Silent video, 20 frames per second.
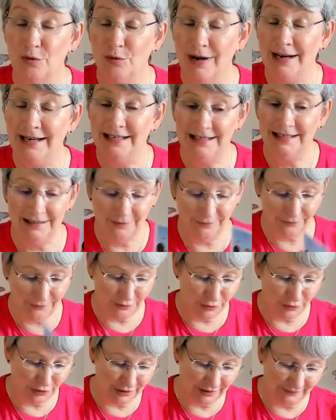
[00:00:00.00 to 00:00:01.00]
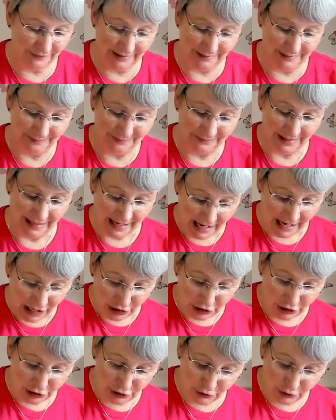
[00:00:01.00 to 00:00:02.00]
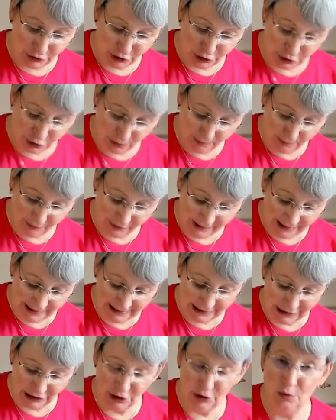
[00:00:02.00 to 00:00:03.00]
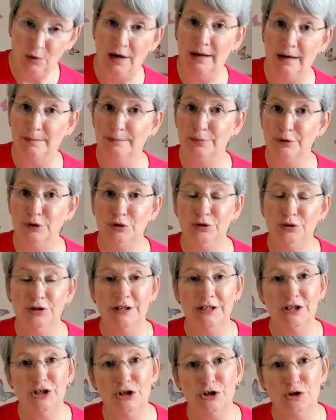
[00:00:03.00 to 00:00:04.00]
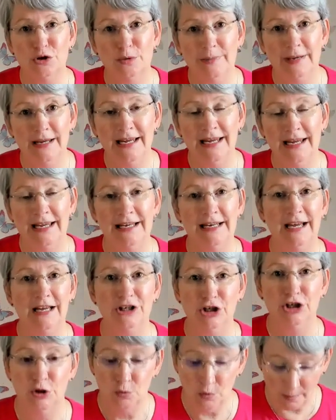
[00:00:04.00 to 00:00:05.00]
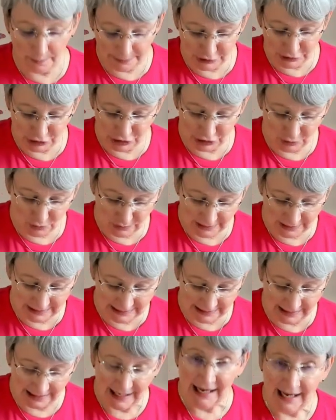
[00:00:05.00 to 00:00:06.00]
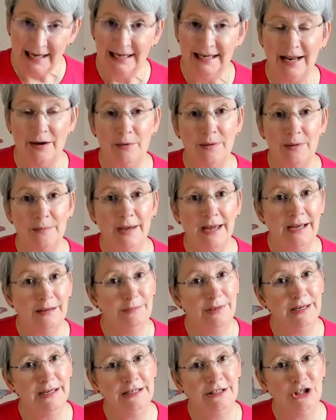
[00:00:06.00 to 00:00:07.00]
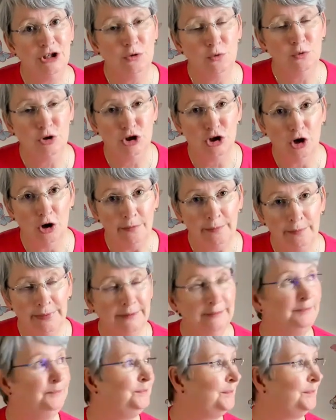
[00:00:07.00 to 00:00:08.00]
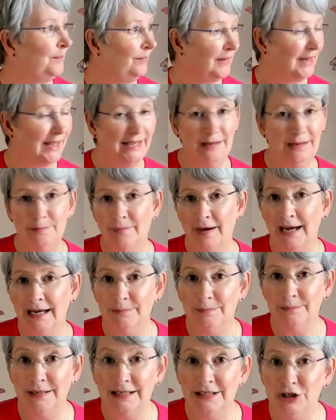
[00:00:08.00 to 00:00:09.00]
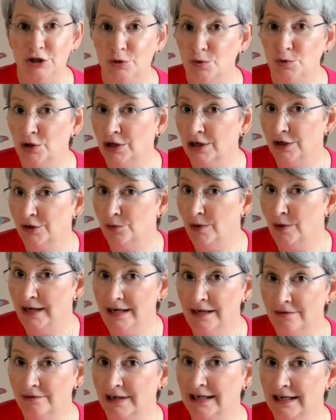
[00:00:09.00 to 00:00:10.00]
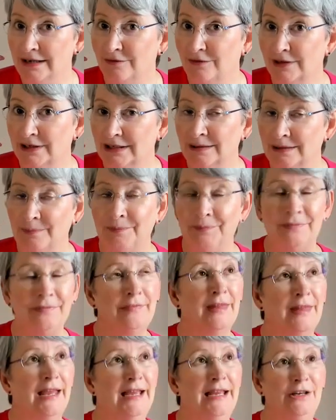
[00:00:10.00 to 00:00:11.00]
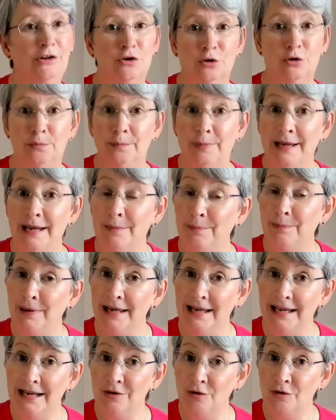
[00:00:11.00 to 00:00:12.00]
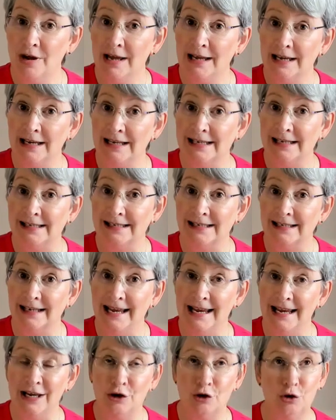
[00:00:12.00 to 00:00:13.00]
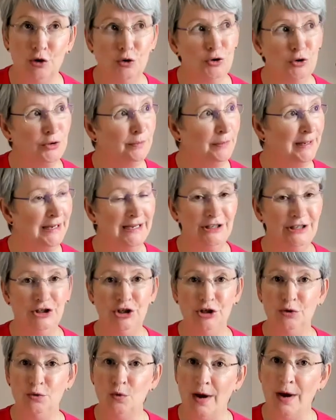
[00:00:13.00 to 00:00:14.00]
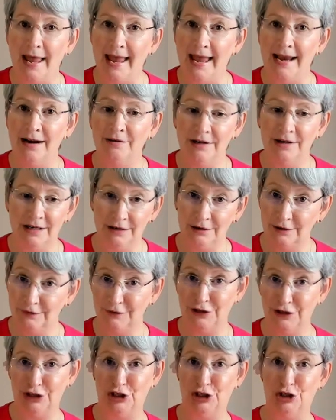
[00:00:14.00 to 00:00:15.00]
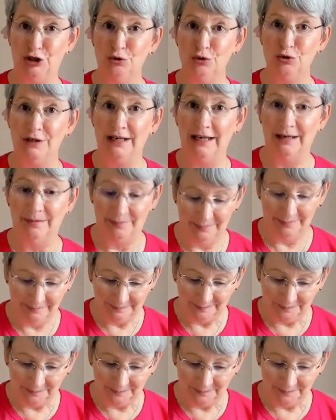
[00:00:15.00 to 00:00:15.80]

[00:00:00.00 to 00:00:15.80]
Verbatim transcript: right in front of her. So, something new, abundance coming in, a new opportunity. Now, it might be a new job, it might be a new career, even. It could be a pay rise. It could be a new area of study.